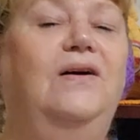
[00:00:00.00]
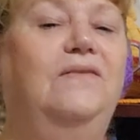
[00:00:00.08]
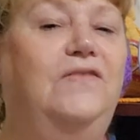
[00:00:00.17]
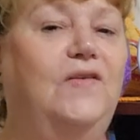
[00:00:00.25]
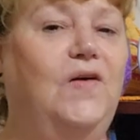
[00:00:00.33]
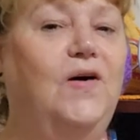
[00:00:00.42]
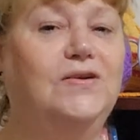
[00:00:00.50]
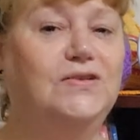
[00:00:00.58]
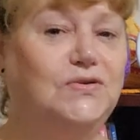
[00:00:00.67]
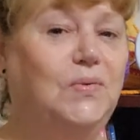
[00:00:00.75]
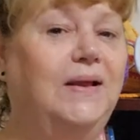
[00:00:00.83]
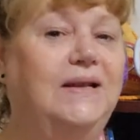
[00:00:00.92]
for Rock
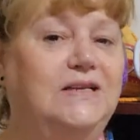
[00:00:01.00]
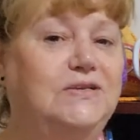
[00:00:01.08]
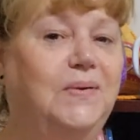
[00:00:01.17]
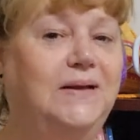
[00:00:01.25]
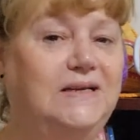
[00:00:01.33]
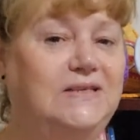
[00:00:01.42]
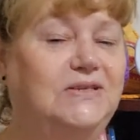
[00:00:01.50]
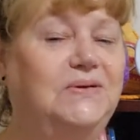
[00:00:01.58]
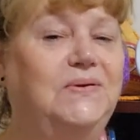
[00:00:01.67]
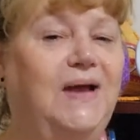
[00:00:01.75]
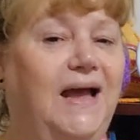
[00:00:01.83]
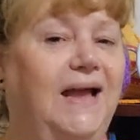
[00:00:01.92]

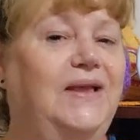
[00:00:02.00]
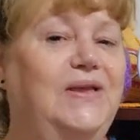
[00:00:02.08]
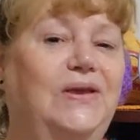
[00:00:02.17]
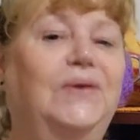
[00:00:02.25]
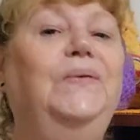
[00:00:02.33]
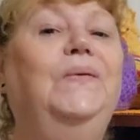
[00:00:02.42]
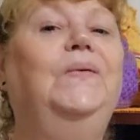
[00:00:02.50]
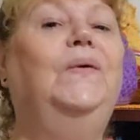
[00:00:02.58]
2022 AU,